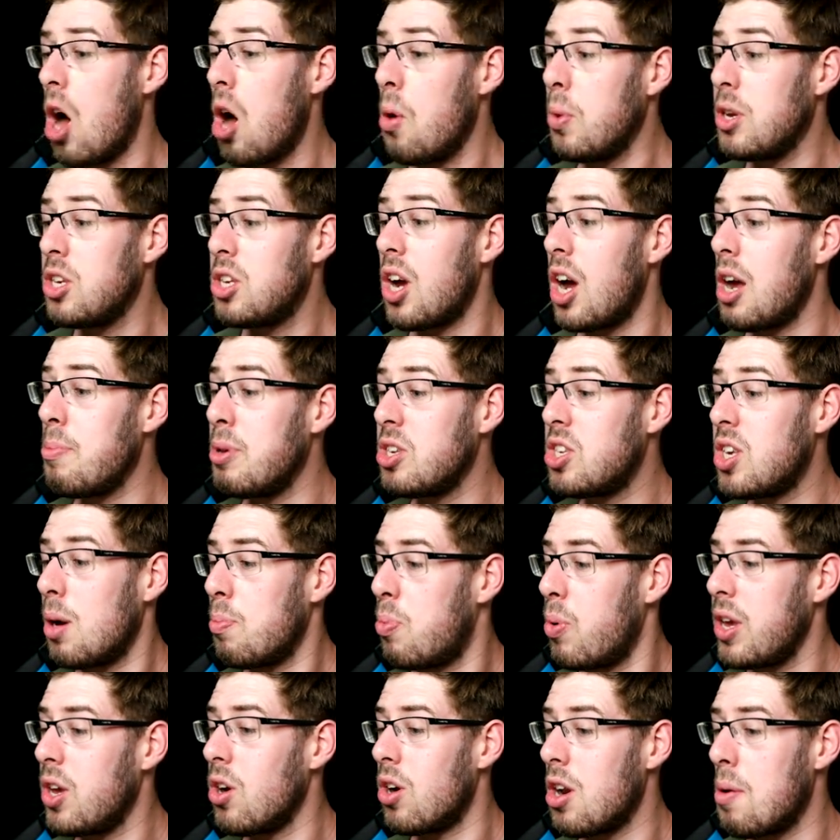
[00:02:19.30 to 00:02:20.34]
Oh, when time is
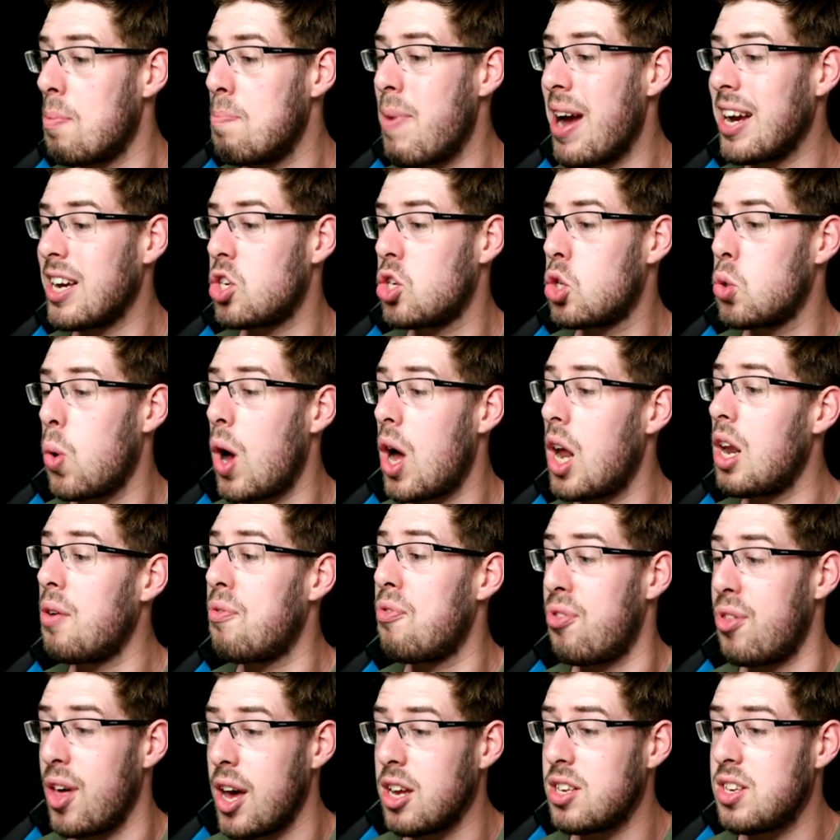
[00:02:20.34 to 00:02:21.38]
up, we got a max 12 of
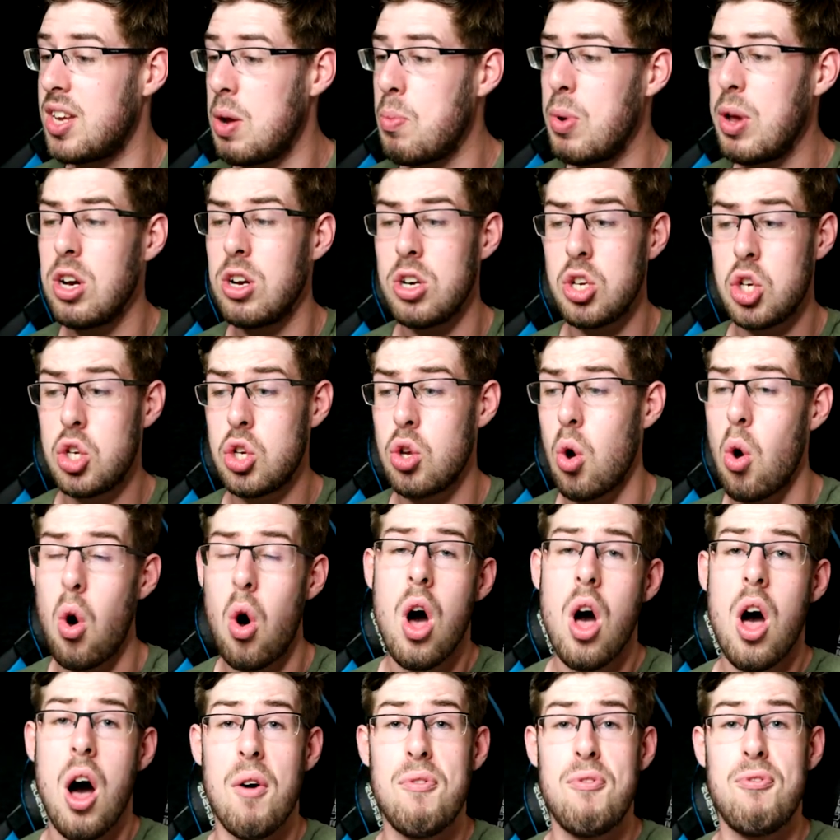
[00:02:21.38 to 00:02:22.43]
30. We got a score
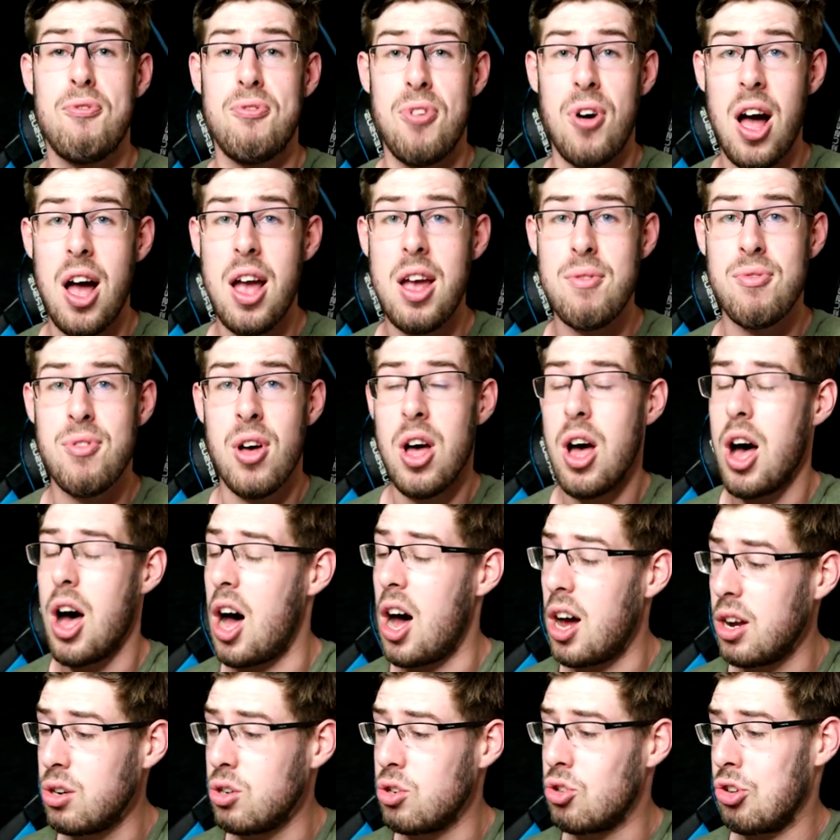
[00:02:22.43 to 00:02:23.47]
of
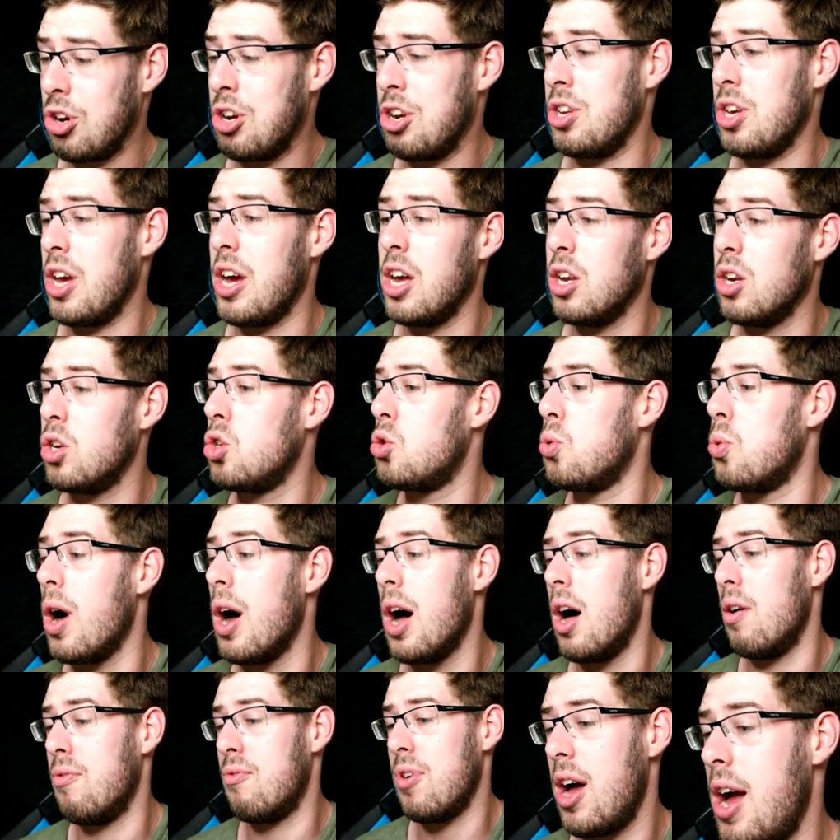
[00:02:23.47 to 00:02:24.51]

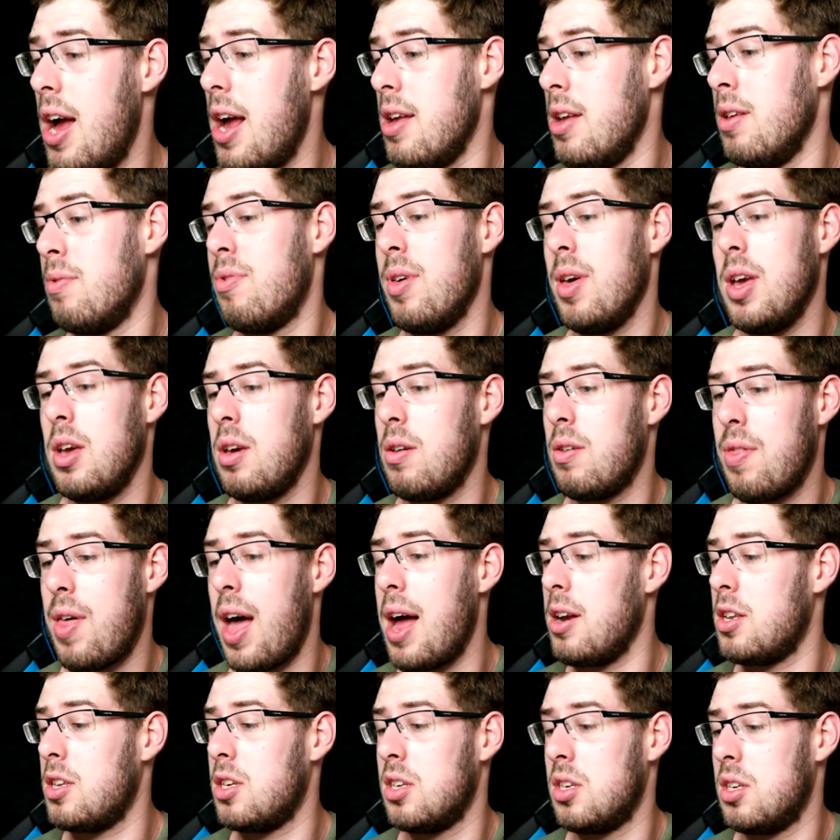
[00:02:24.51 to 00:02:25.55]
512. I think
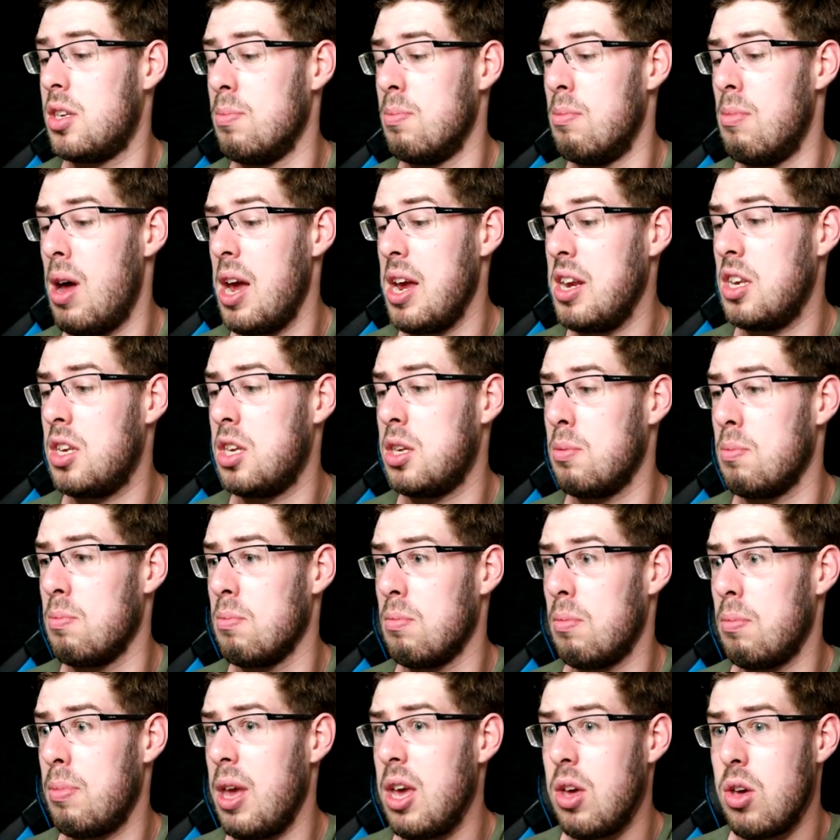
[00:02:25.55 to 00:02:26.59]
that might
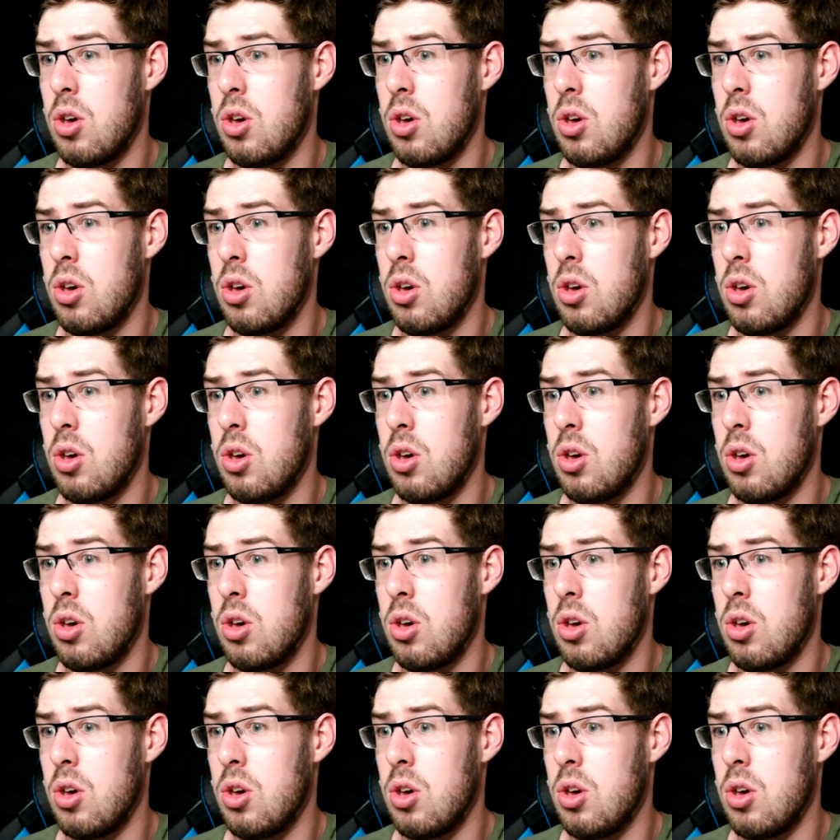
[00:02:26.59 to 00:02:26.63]
be